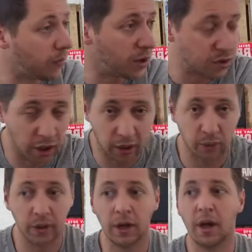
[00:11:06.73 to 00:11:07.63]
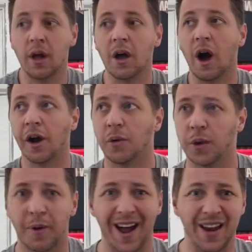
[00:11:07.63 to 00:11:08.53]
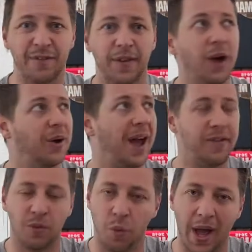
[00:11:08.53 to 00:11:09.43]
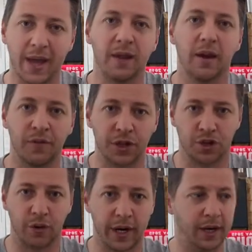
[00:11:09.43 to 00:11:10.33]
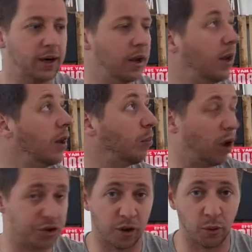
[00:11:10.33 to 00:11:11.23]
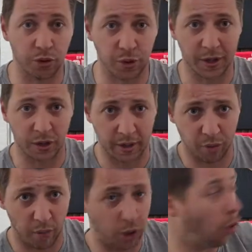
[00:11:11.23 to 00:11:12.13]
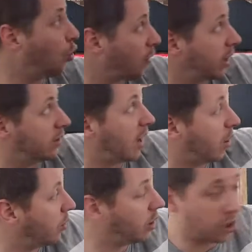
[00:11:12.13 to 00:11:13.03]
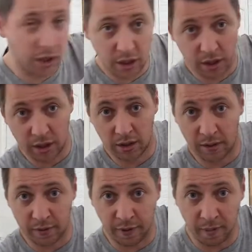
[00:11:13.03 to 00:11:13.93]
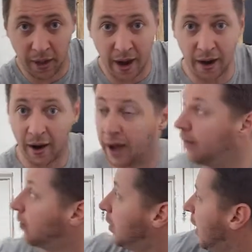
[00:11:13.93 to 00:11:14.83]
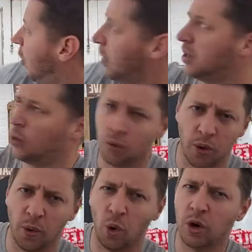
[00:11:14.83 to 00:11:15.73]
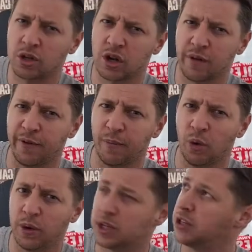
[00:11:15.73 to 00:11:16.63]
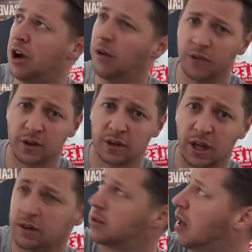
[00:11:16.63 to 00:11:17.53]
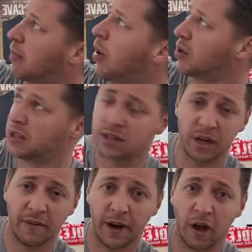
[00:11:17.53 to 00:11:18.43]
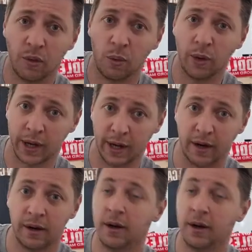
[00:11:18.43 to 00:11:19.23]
So I don't want to put anything that will get in the way of the screen. Plus, I'm also, as you can probably already tell from there and the little bits, although it all looks like football, which is not. There's like boxing stuff and that on the wall here.